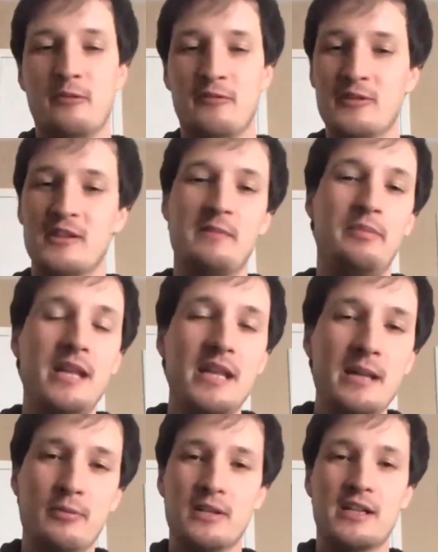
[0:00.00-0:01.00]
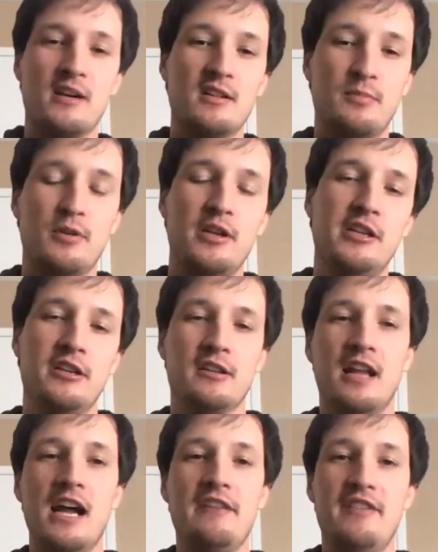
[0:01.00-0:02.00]
for the people that God's put in your
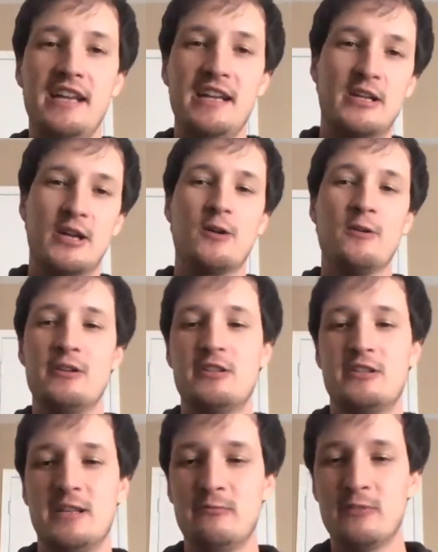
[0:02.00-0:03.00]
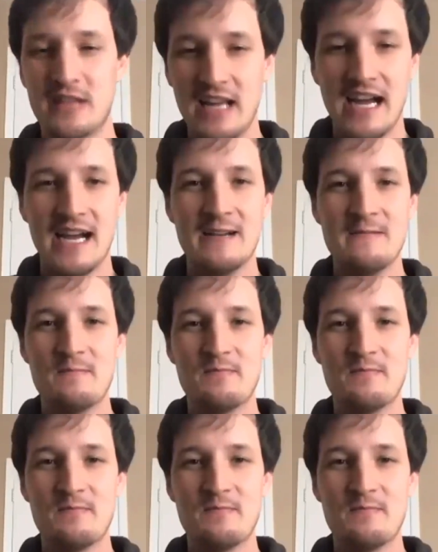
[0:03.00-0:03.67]
life and encourage them with that.